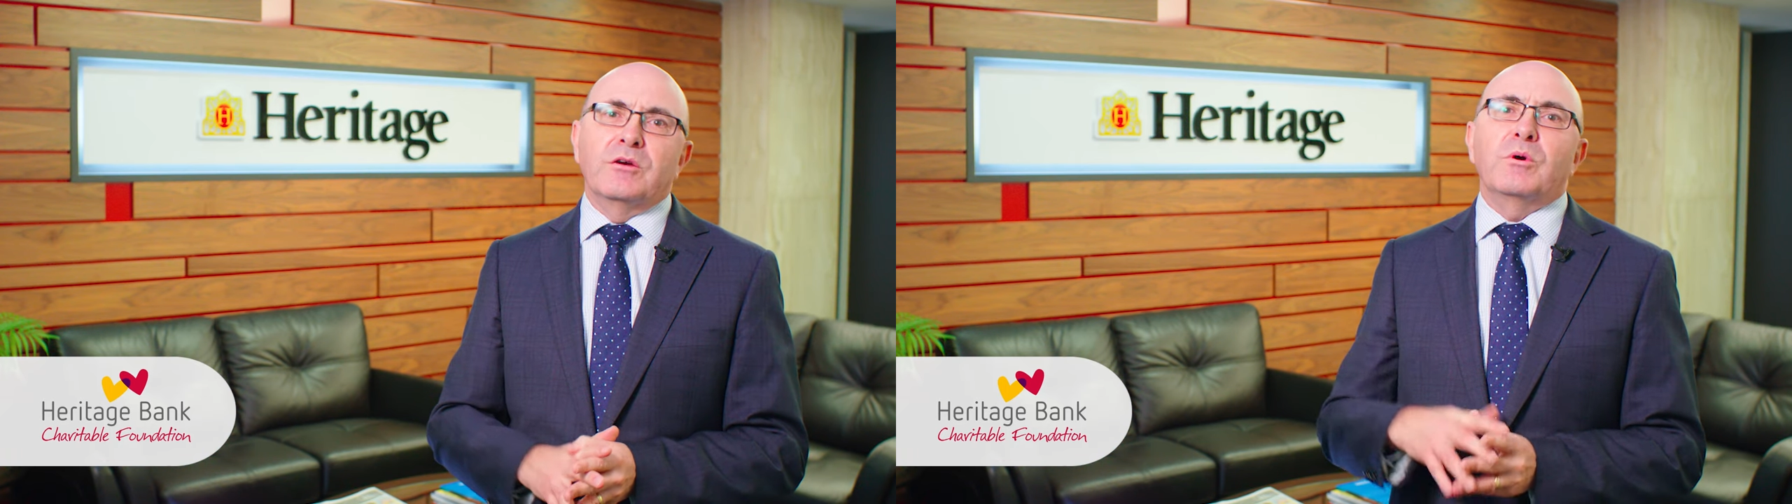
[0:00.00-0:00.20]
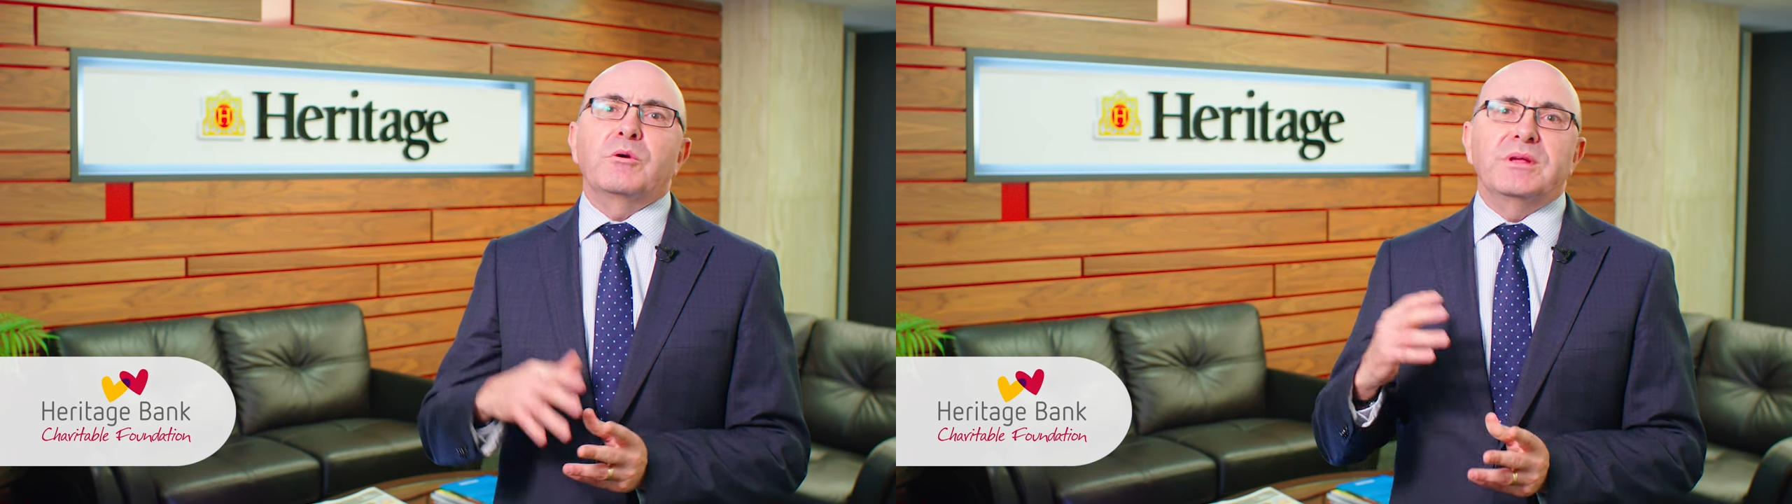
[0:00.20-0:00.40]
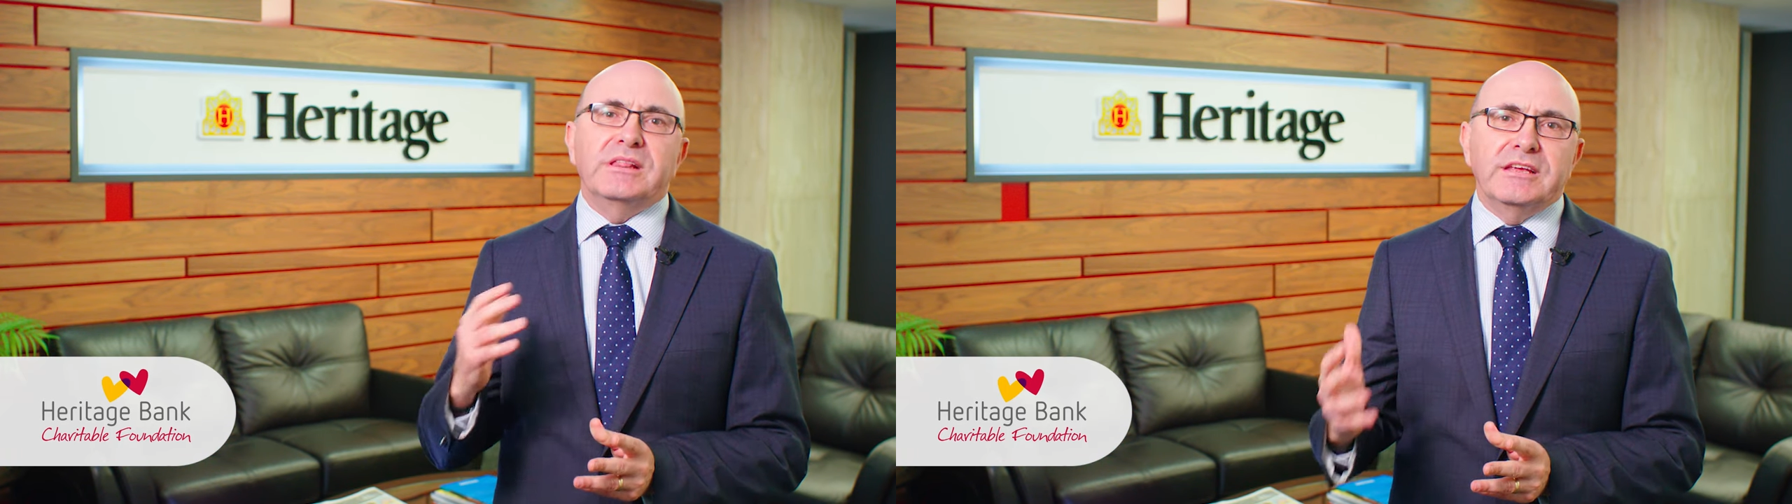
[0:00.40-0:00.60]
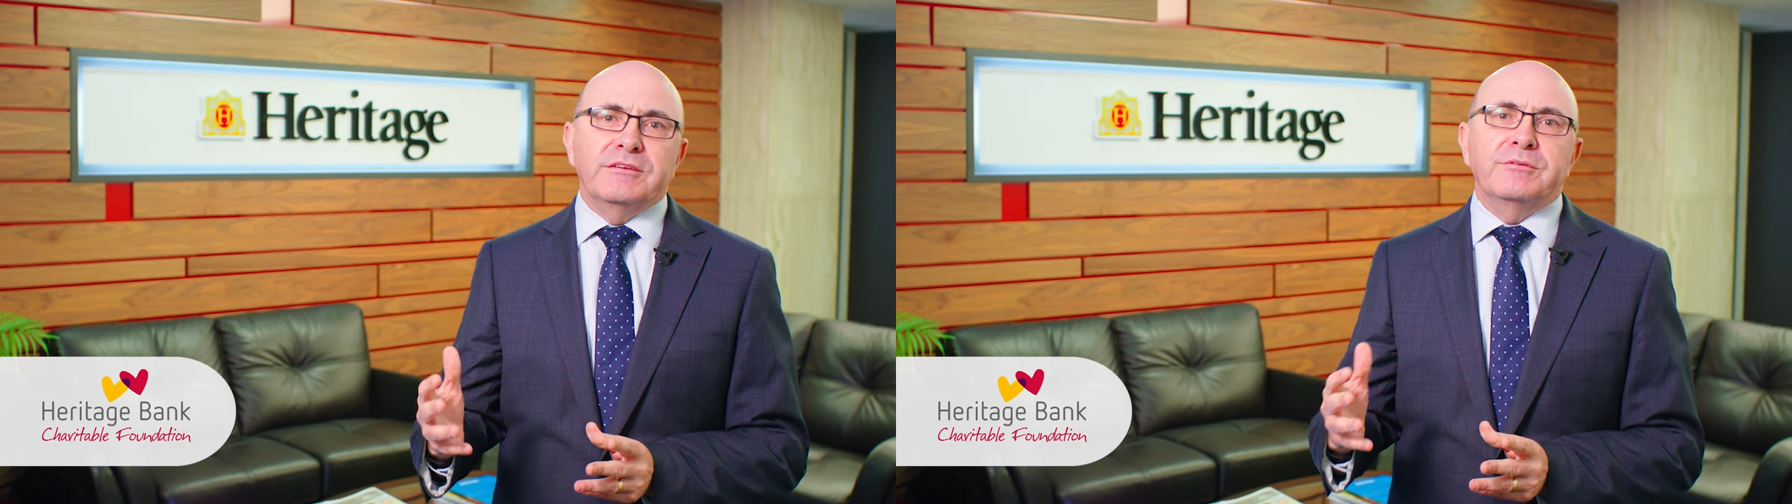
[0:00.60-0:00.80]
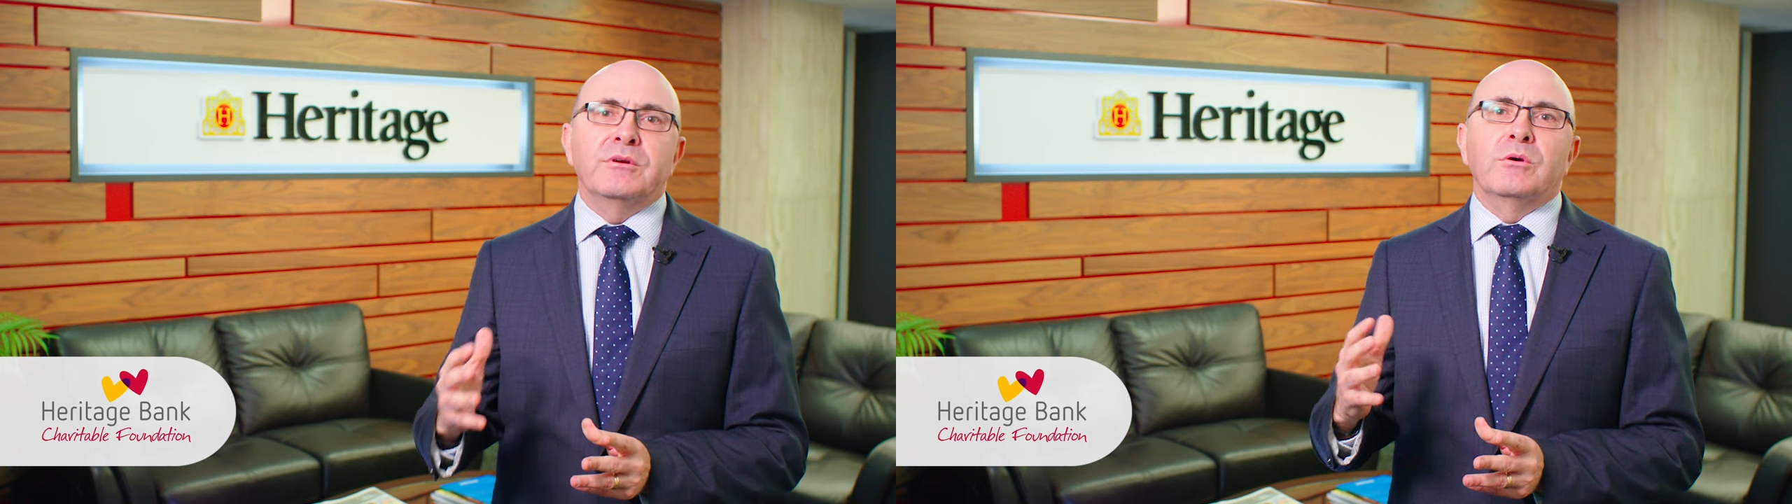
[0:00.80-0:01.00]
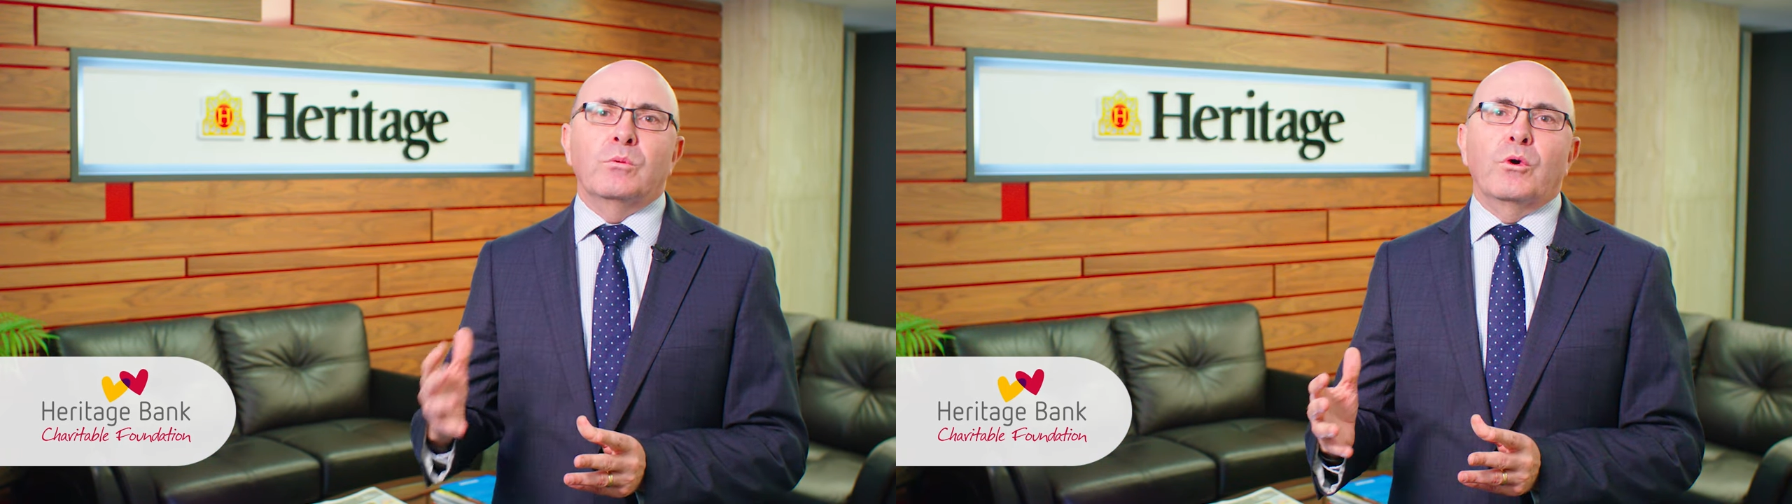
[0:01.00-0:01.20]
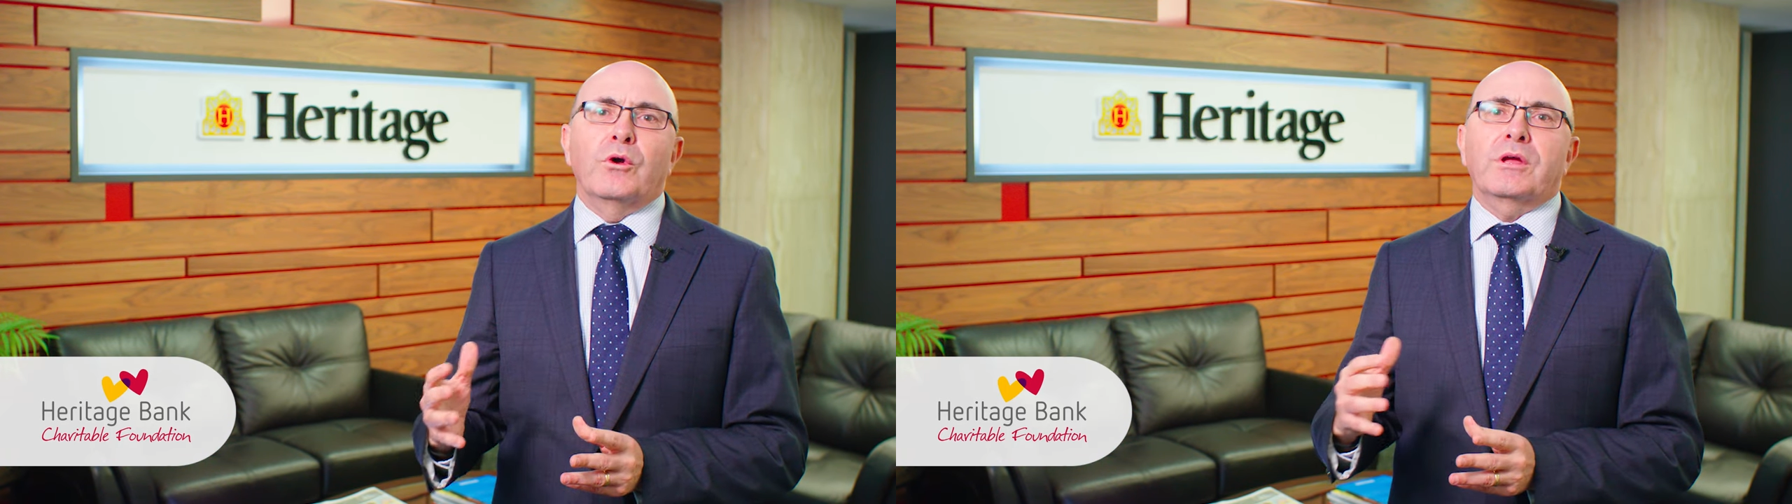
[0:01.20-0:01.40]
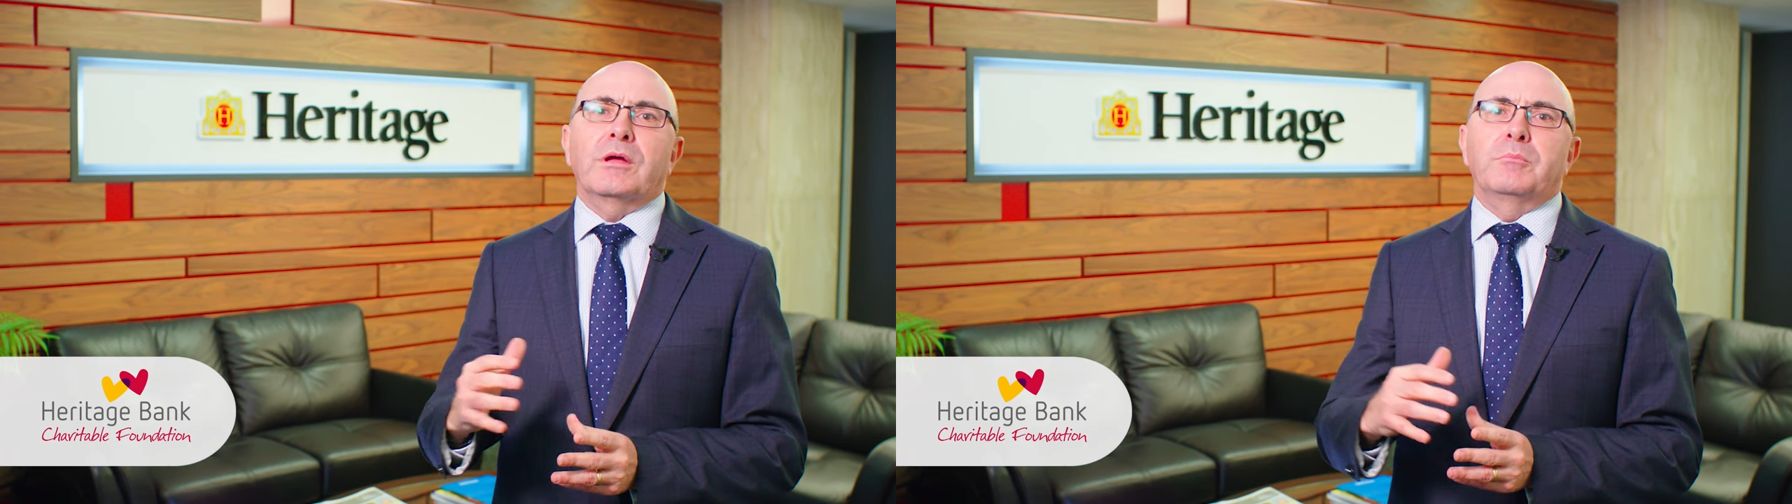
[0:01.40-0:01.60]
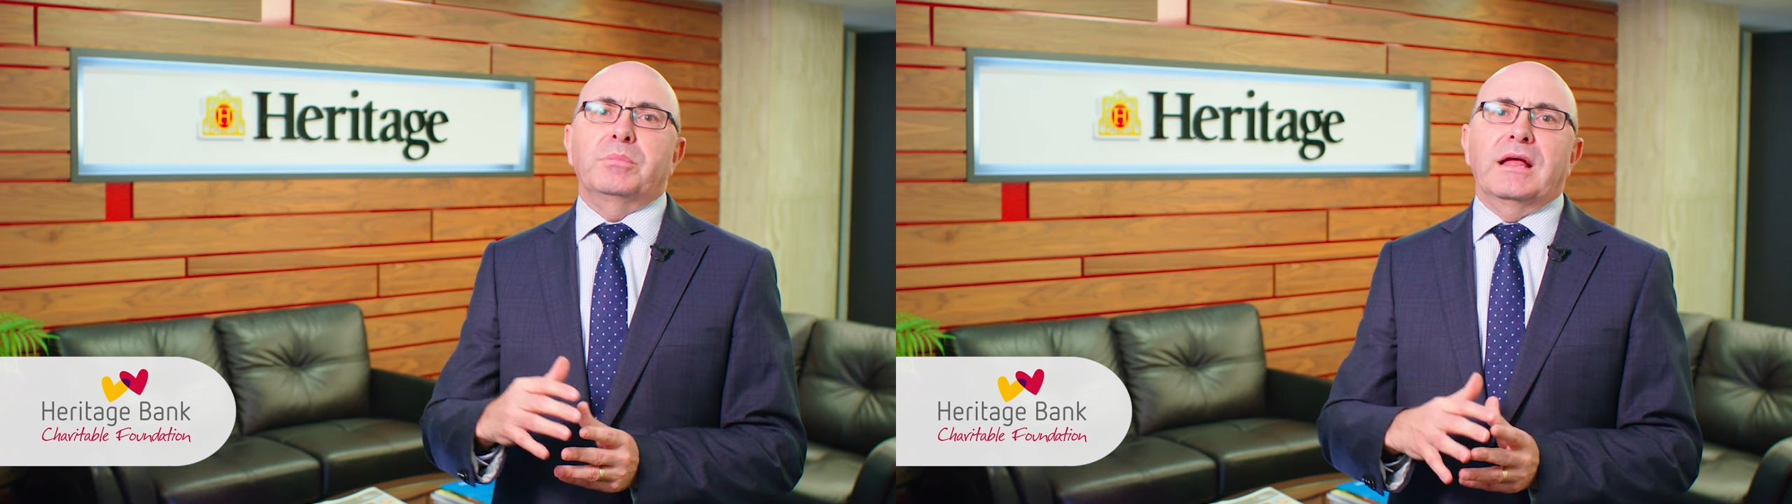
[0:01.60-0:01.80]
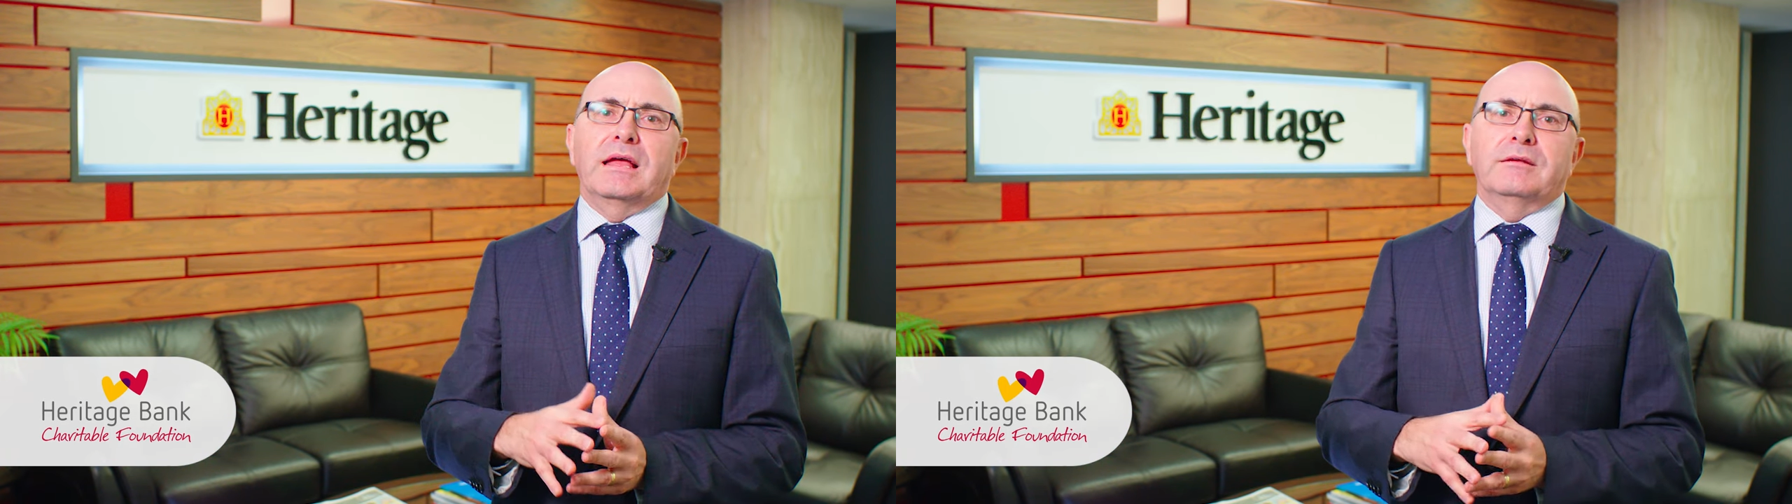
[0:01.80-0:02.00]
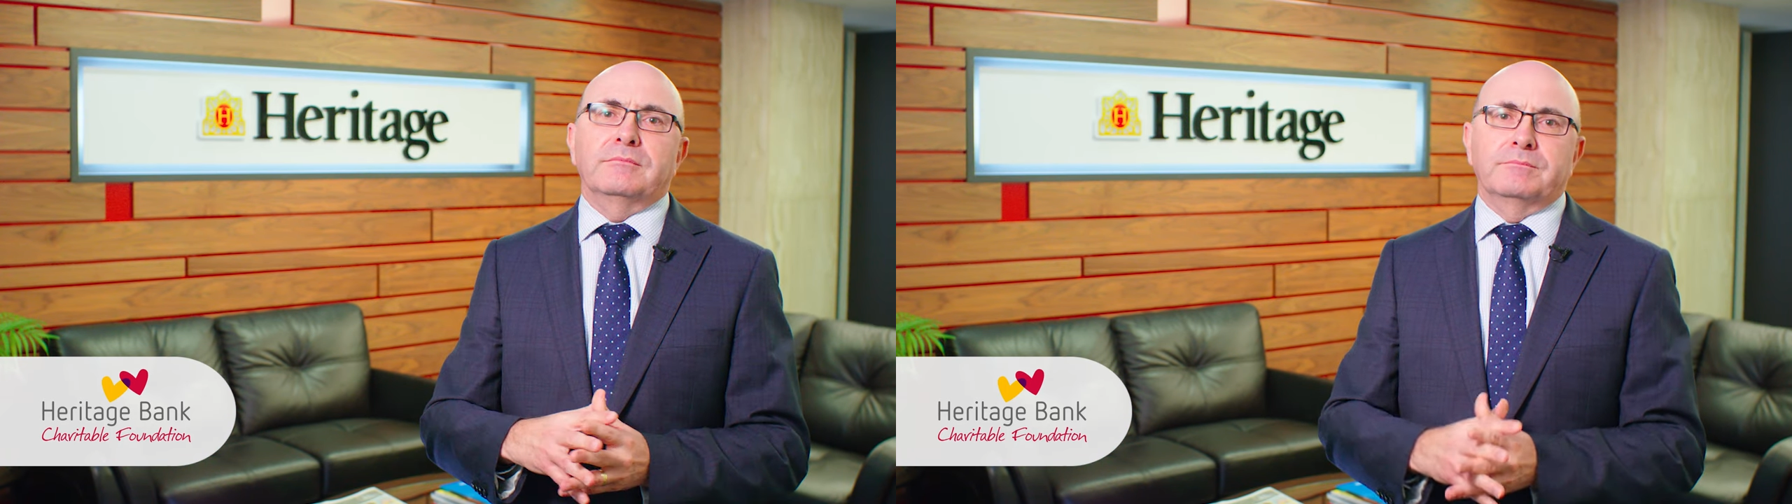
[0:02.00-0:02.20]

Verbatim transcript: where we live, work and play.